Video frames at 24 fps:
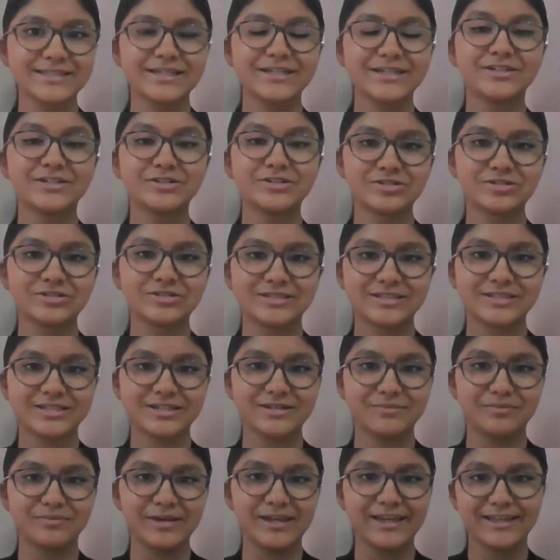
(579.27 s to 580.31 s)
interested
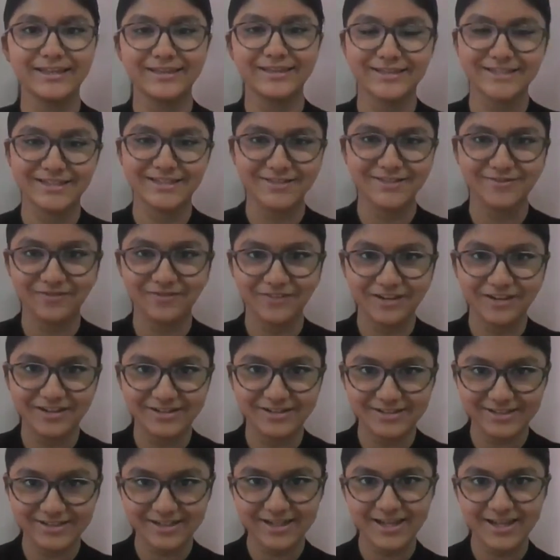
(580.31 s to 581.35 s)
me in this field.
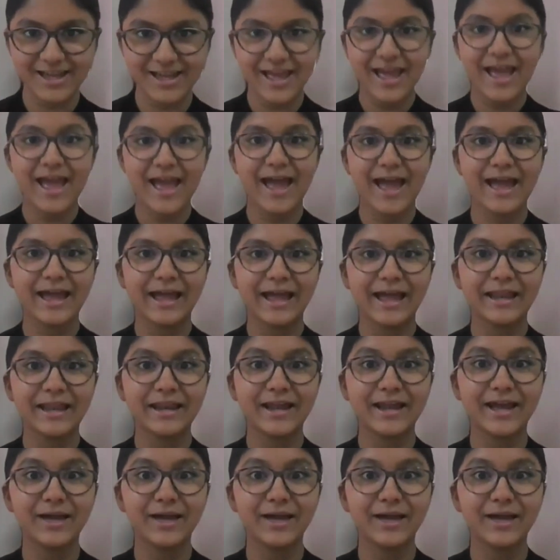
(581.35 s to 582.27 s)
And